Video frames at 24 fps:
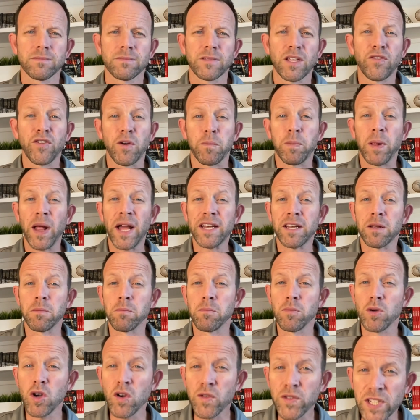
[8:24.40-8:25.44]
If you're planning to
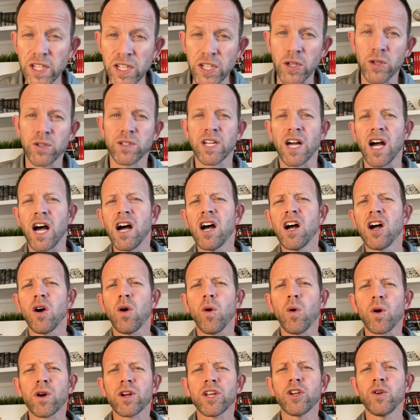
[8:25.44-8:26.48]
move to Utah
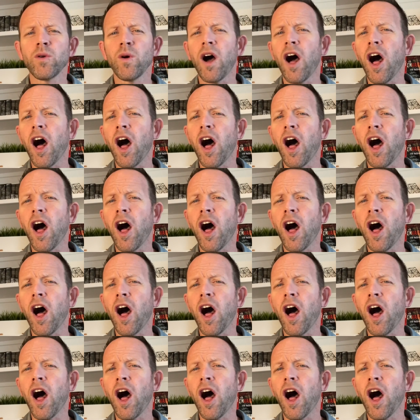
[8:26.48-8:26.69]
or you